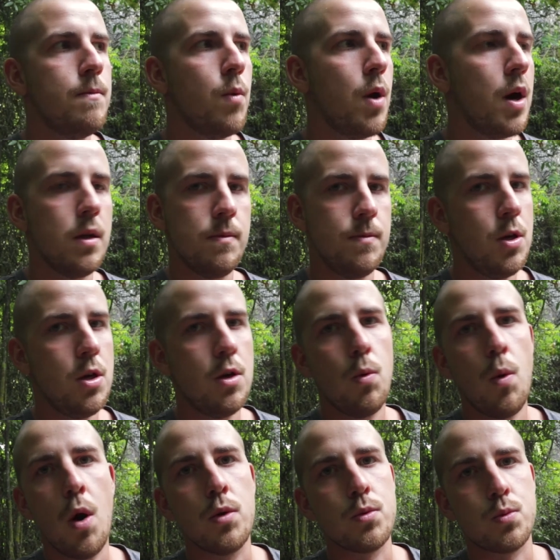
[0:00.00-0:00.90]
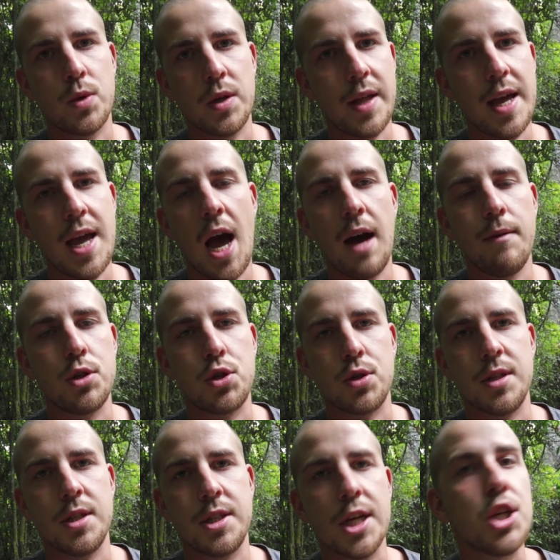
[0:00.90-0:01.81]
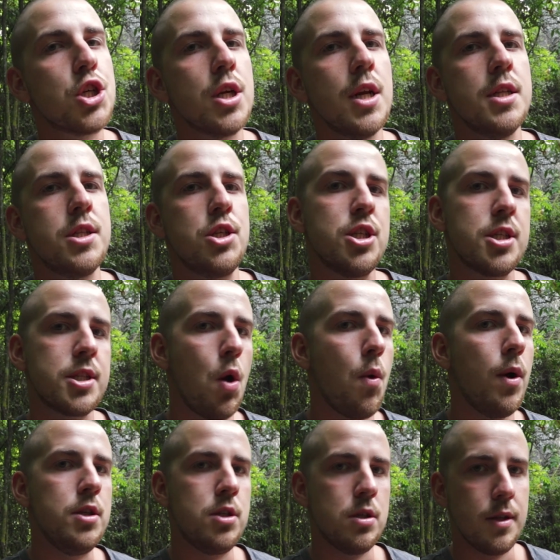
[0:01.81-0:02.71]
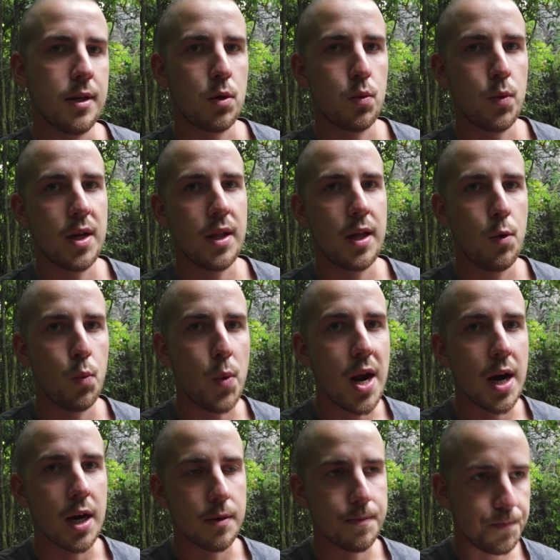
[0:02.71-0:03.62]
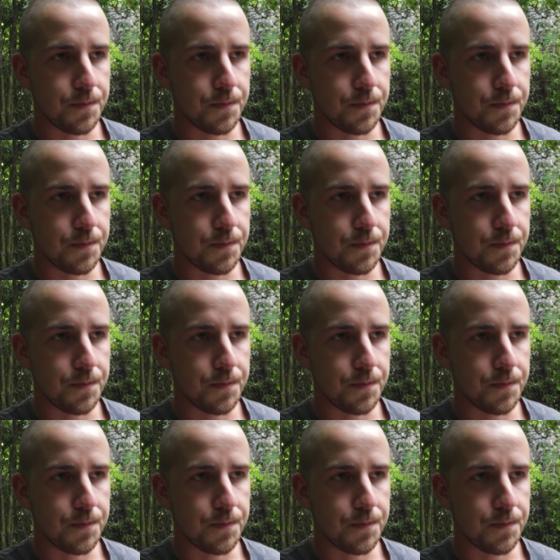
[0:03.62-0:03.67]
well, you won't really have a transition, it's just going to look really weird.